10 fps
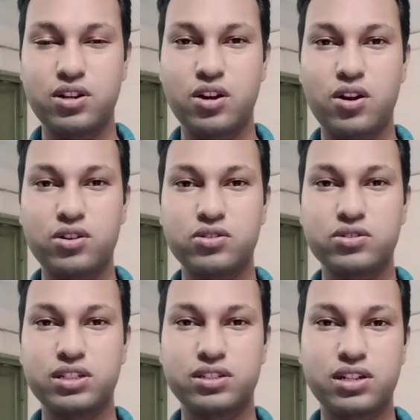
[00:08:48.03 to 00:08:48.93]

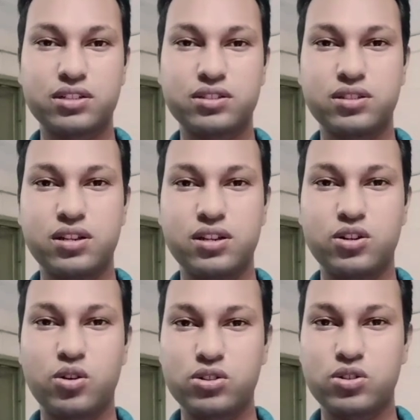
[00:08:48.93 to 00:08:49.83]
Ototoxic drugs
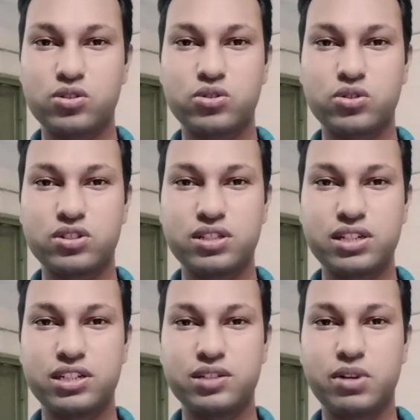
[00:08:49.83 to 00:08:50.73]
cause
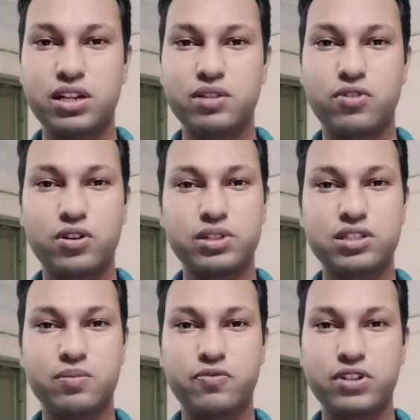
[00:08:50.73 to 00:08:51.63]
ototoxicity by forming
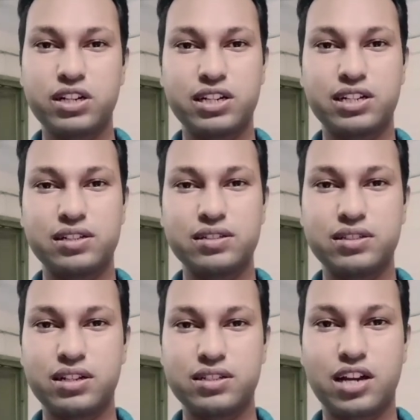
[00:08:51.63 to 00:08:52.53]
some free radicals. There
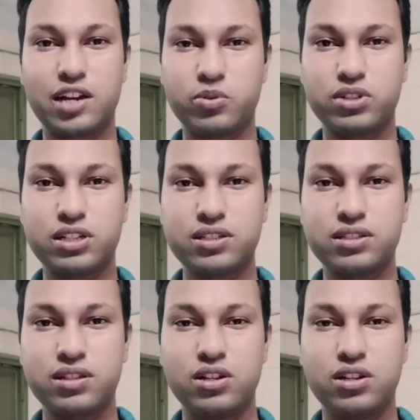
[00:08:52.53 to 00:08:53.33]
is a hypothesis.